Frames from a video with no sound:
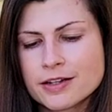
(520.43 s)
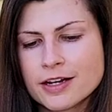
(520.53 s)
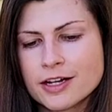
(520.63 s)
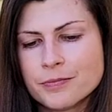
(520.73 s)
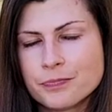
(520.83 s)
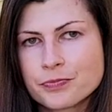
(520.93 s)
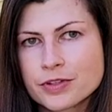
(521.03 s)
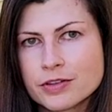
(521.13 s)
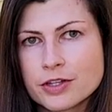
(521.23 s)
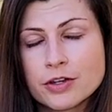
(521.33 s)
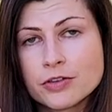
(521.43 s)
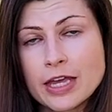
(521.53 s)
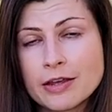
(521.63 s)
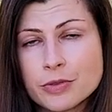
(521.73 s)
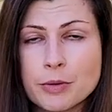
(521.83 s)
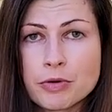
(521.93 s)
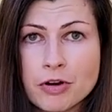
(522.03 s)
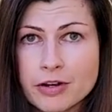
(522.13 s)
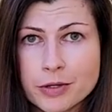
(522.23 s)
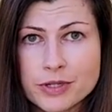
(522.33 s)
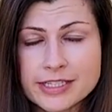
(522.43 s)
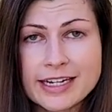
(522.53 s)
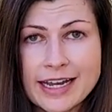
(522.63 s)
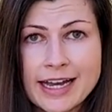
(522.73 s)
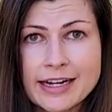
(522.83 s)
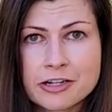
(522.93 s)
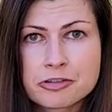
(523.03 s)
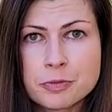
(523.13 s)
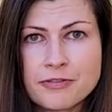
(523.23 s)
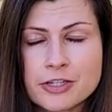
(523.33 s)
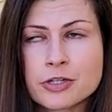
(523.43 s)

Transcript: Um, the, they, they were wrong. It was it had actual beef.